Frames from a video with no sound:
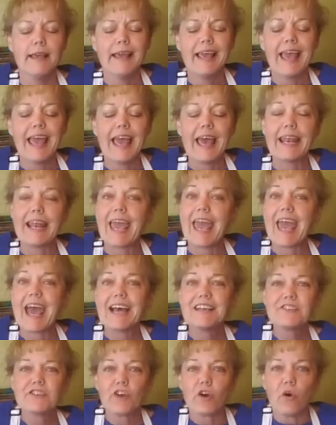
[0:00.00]
And
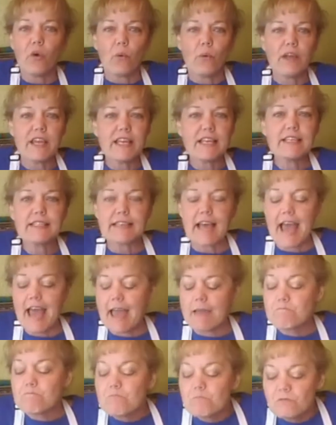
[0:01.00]
as always,
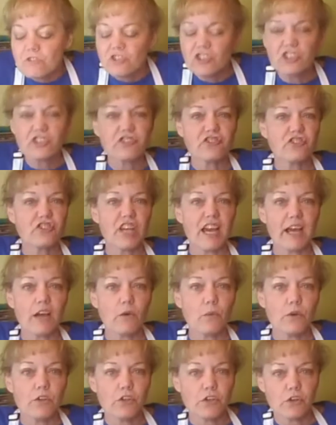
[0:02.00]
just check
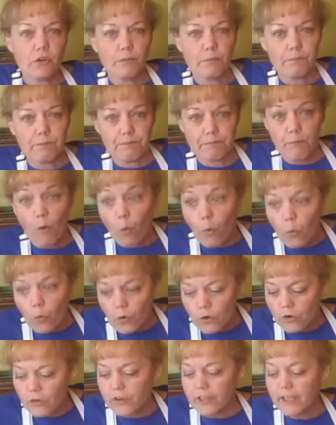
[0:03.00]
when you're
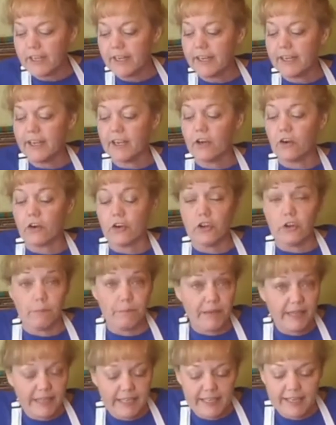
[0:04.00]
ordering it or you're
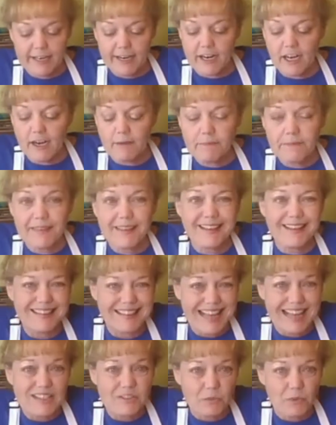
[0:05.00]
picking it up,
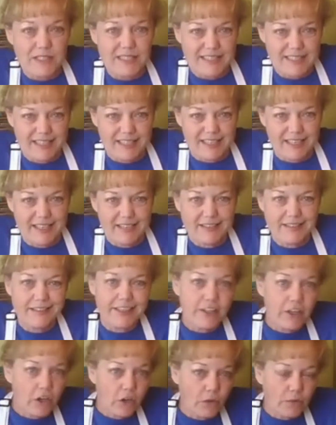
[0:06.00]
that's what's in it. You
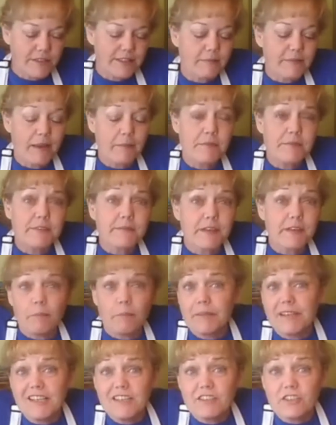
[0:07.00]
know, sometimes
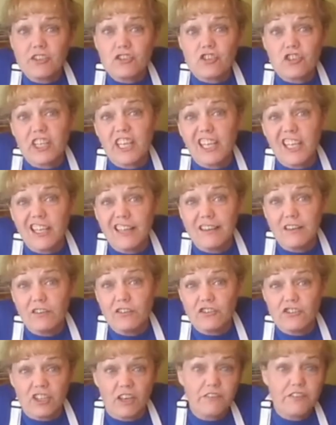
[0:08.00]
companies are tricky and they'll
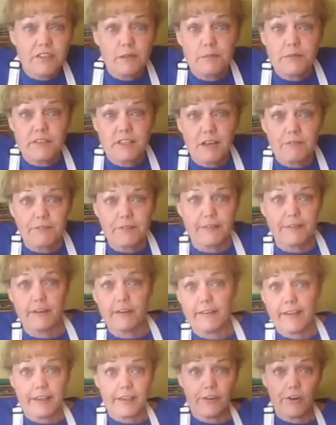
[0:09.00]
shove some stuff in there
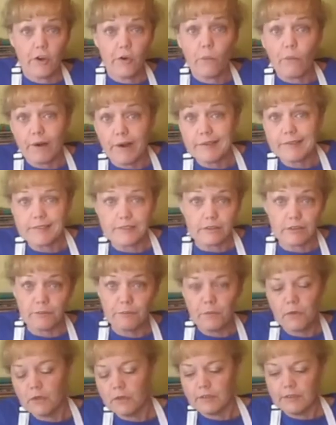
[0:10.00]
that you don't want. So
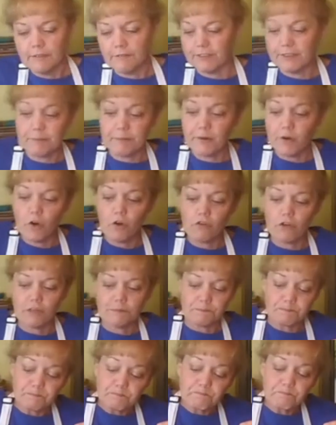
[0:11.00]
flip it over.
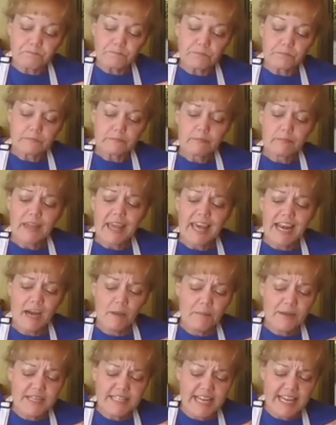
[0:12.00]
And I'm
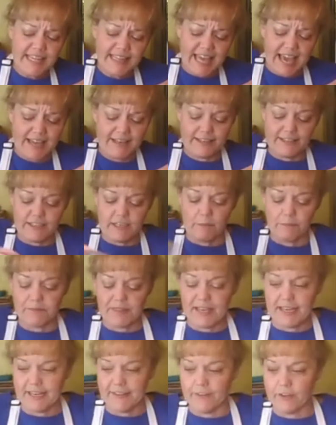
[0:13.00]
going to take that and dump that
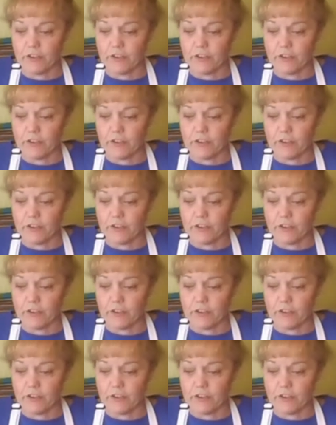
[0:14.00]
in there.